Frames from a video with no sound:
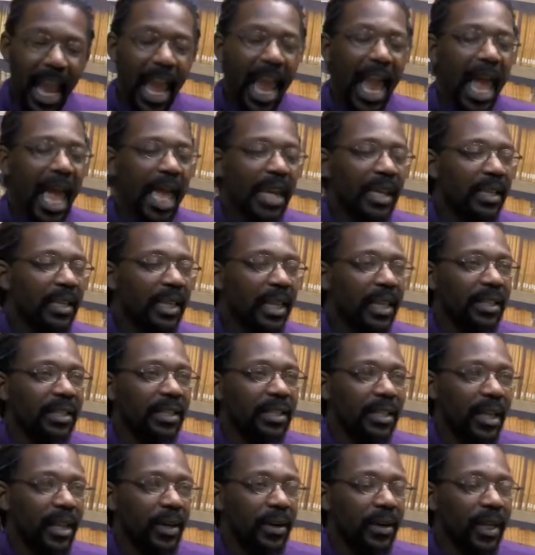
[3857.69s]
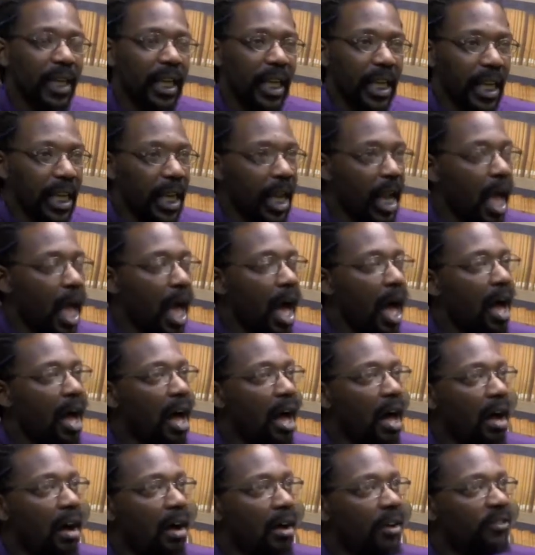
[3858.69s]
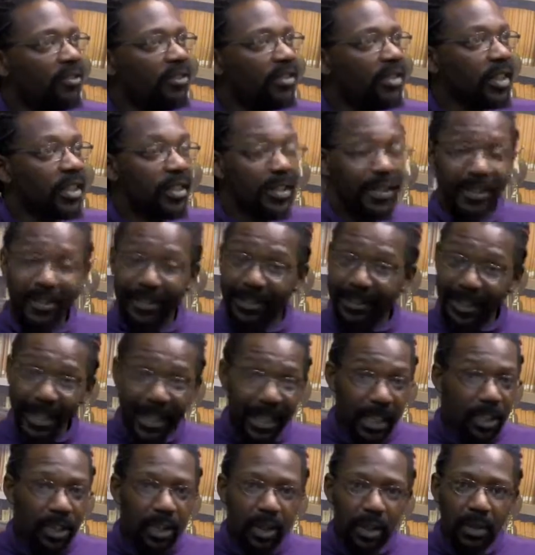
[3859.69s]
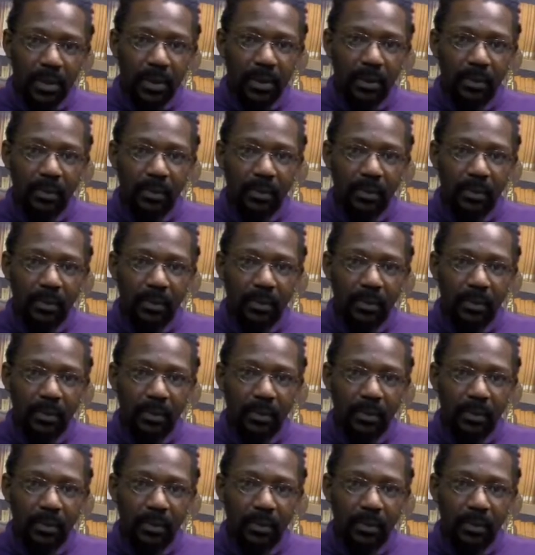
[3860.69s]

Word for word: and a dexterity of 6,